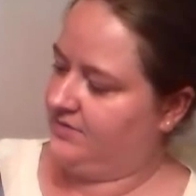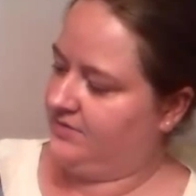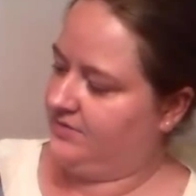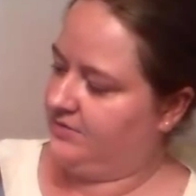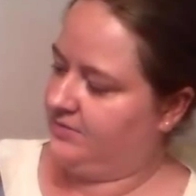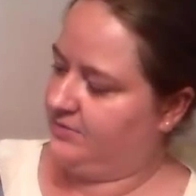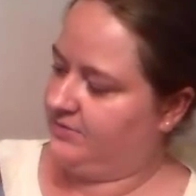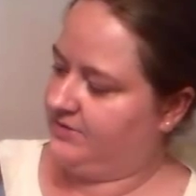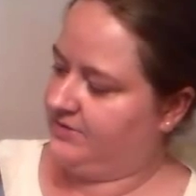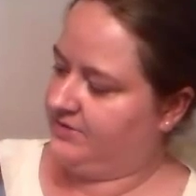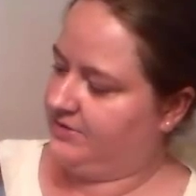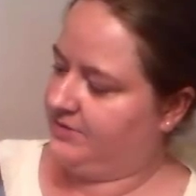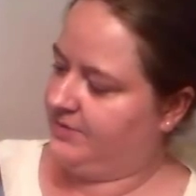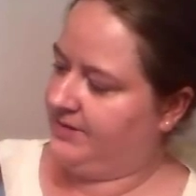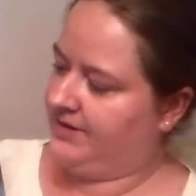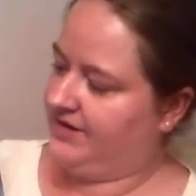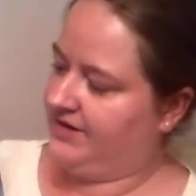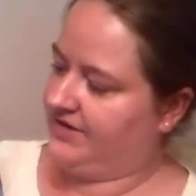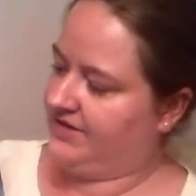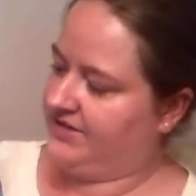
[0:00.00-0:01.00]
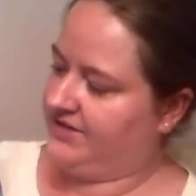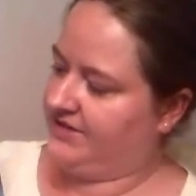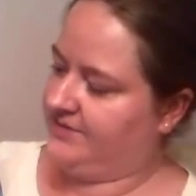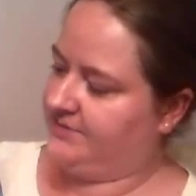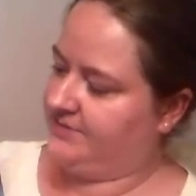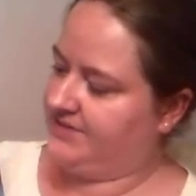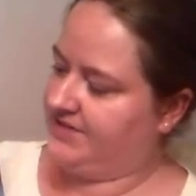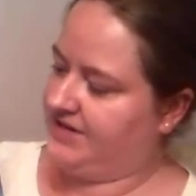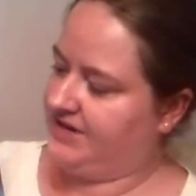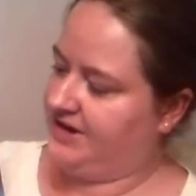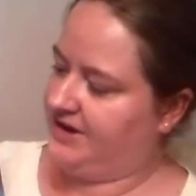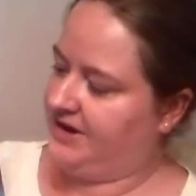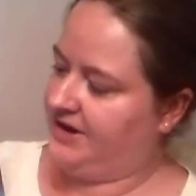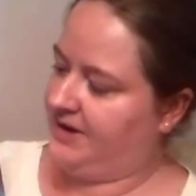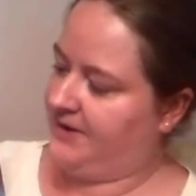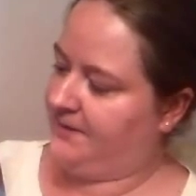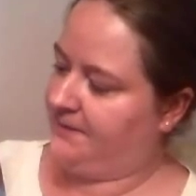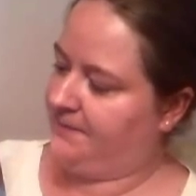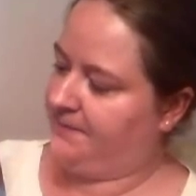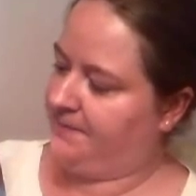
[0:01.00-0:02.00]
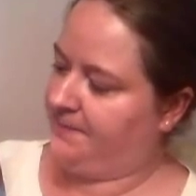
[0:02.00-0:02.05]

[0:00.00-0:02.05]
the ones with the bigger teams here.